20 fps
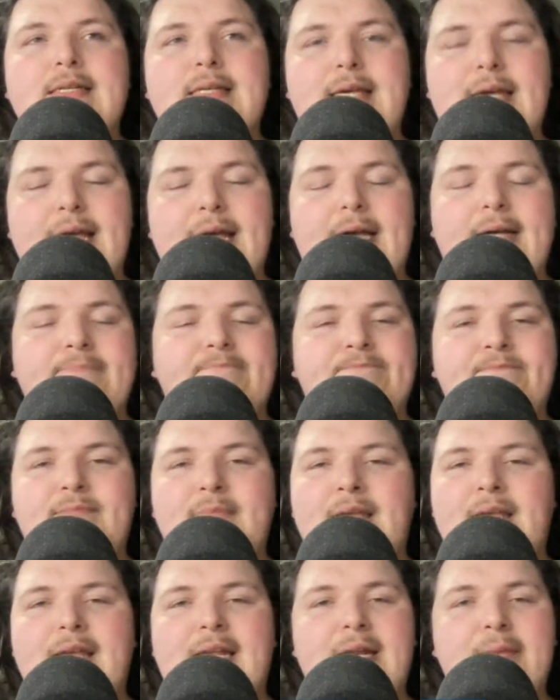Yeah,
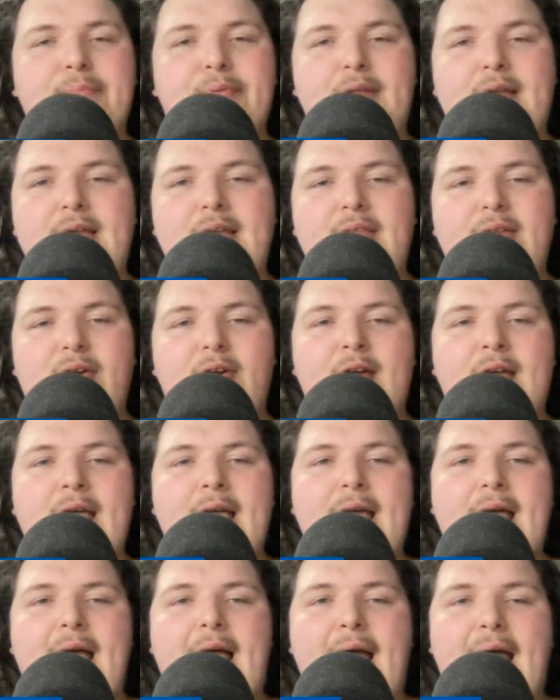he didn't play either,
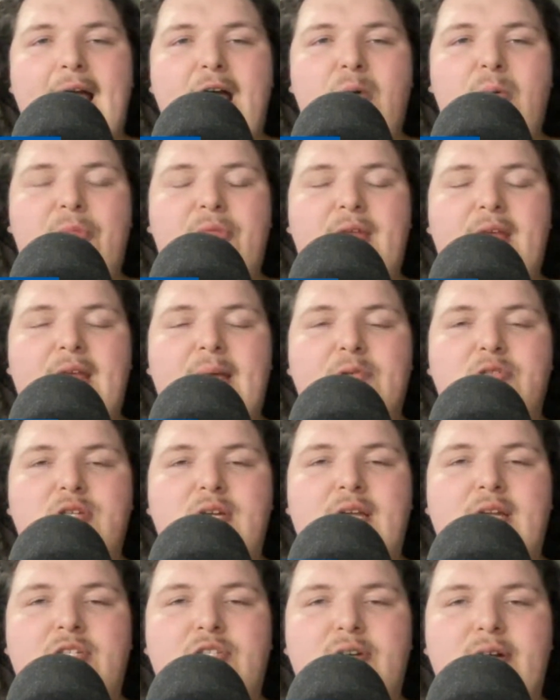out with the
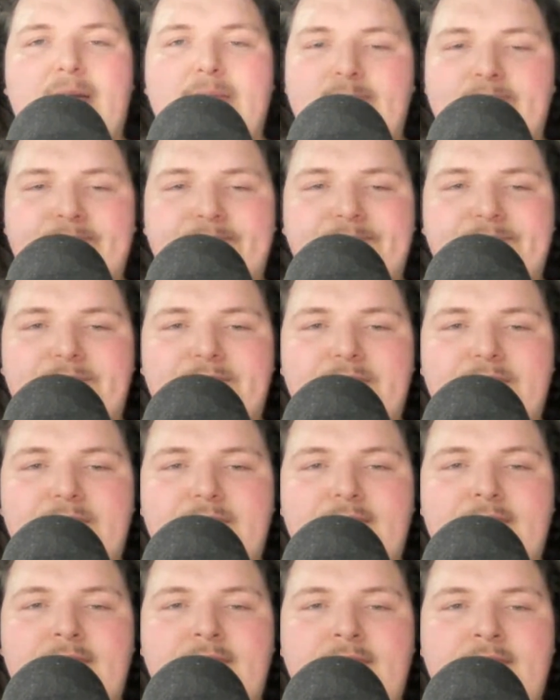hamstring injury.
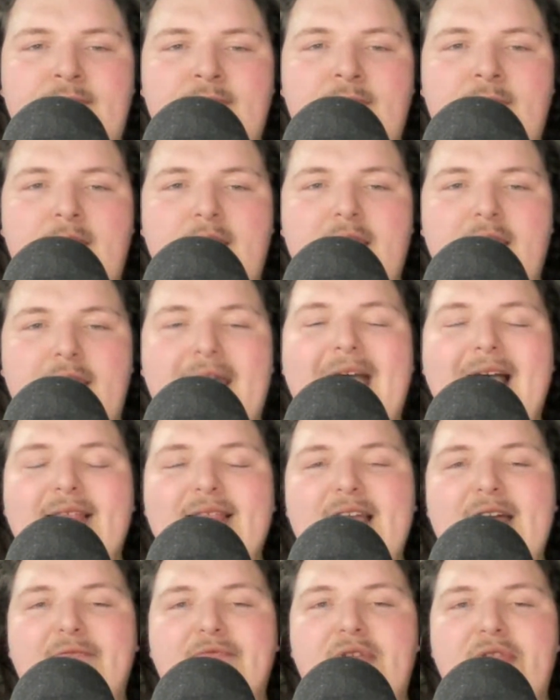That
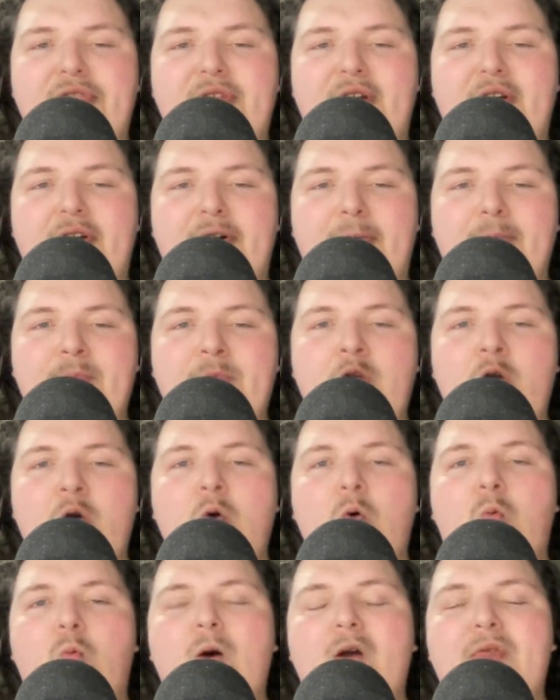left the Thunder
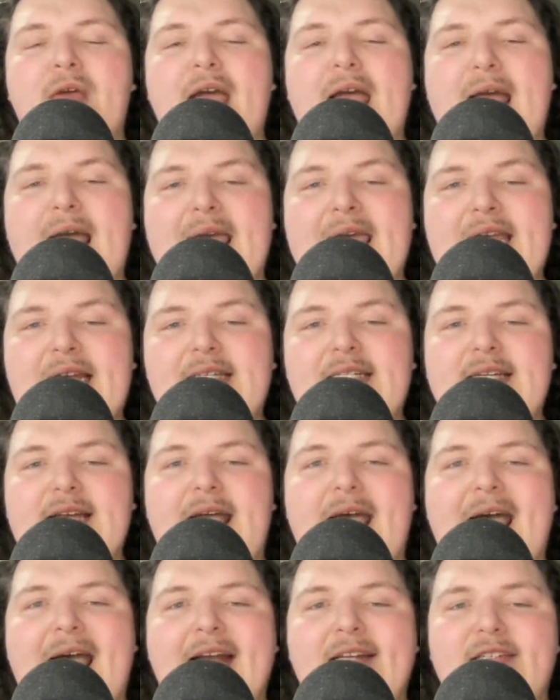with 8
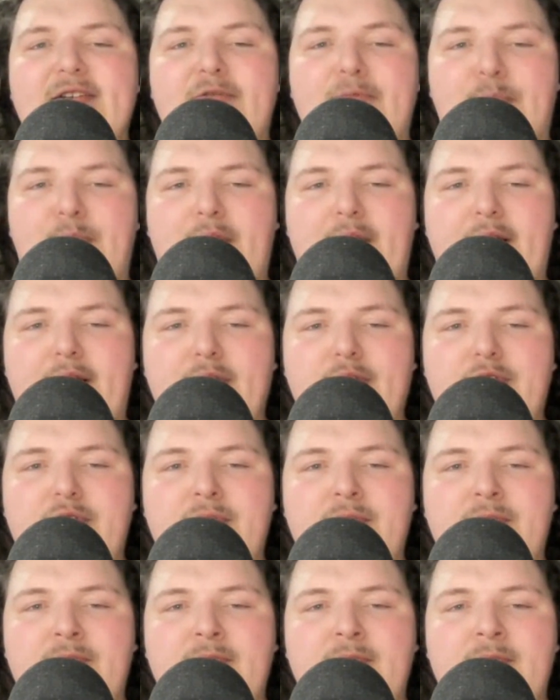active players.
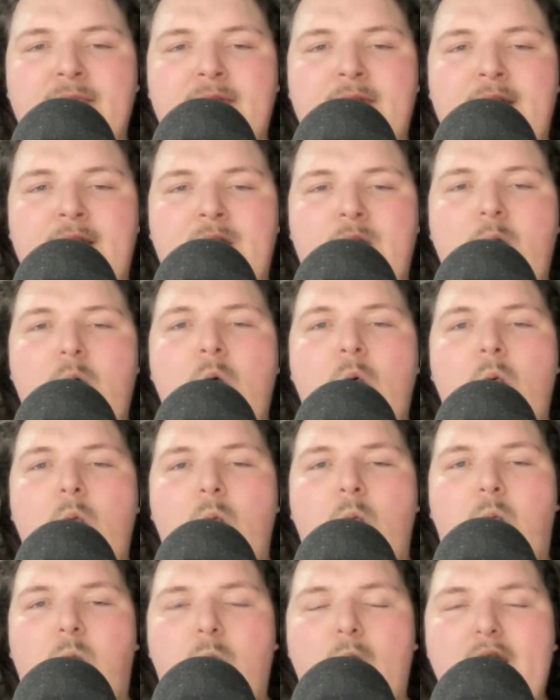
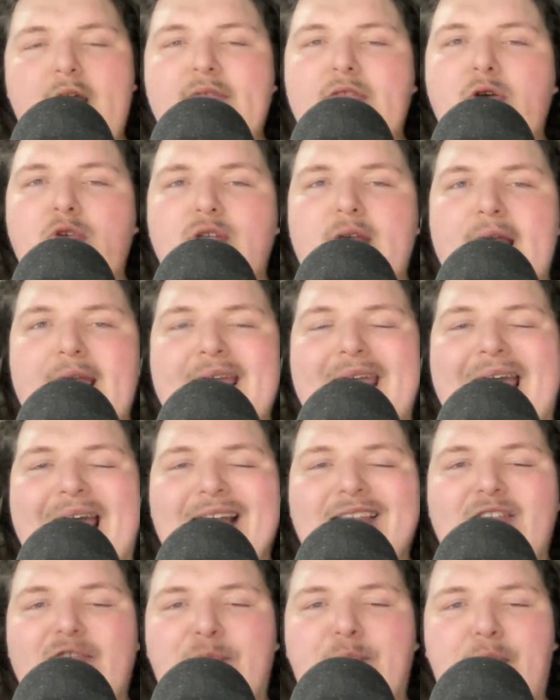One of those 8
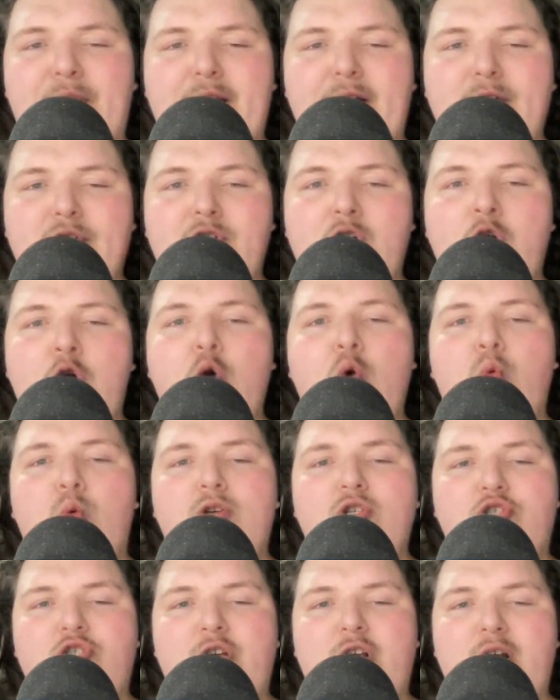active players
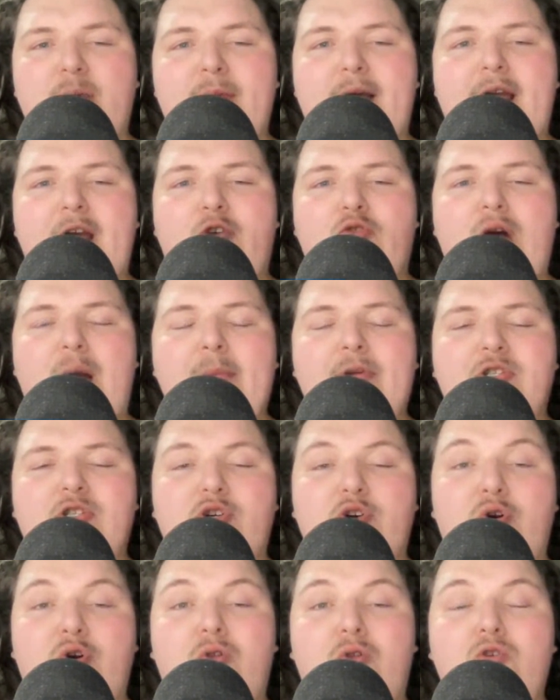was Jeremiah
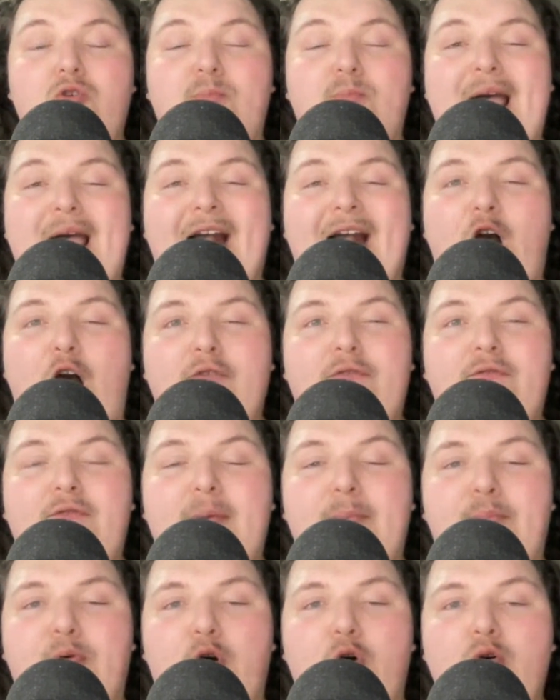Robinson-Earl, who's back off of
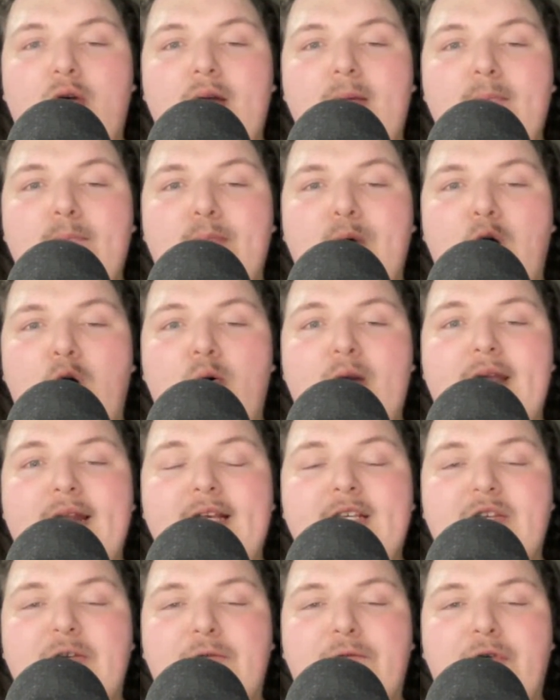a broken bone in
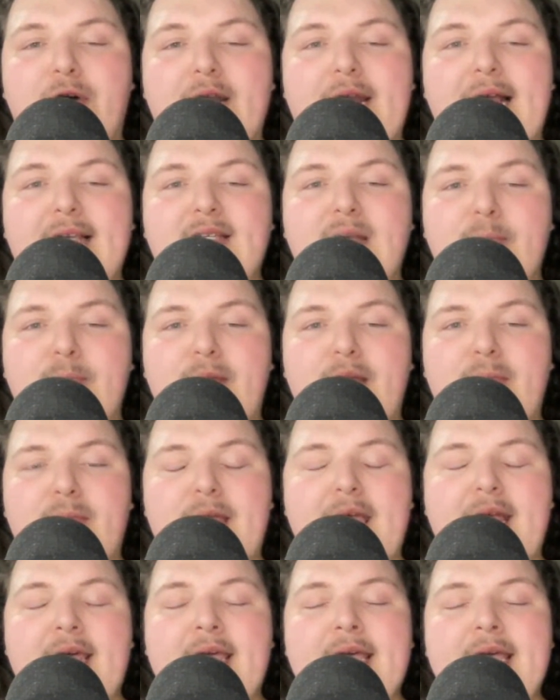his foot as a big
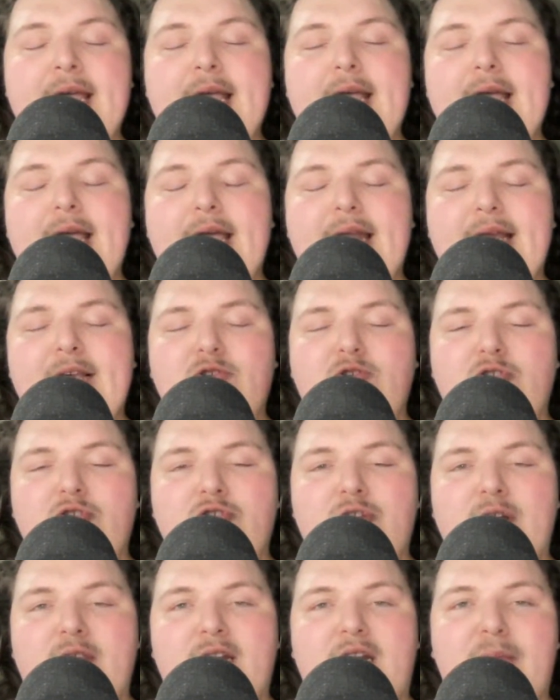man, and he's
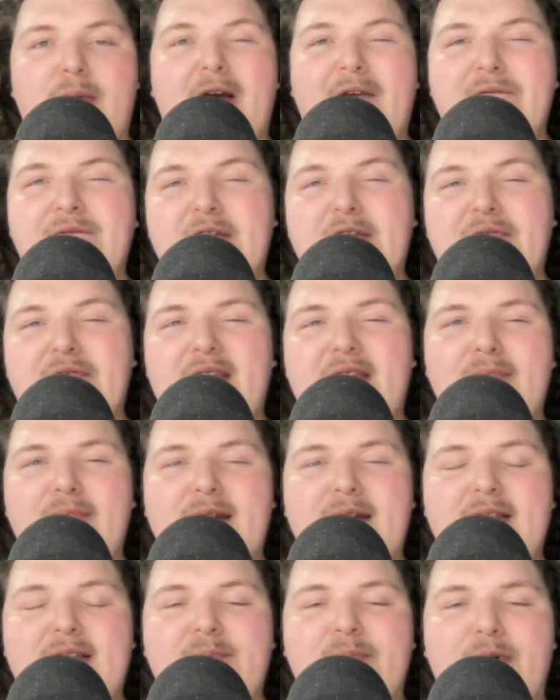restricted to about 15
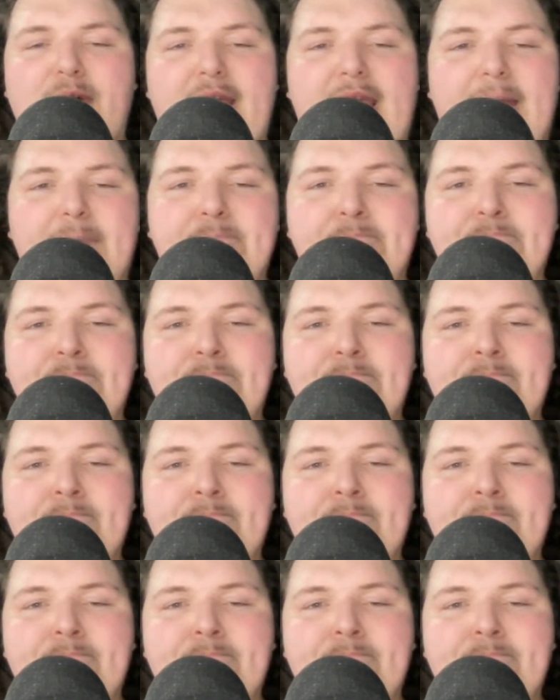minutes per game.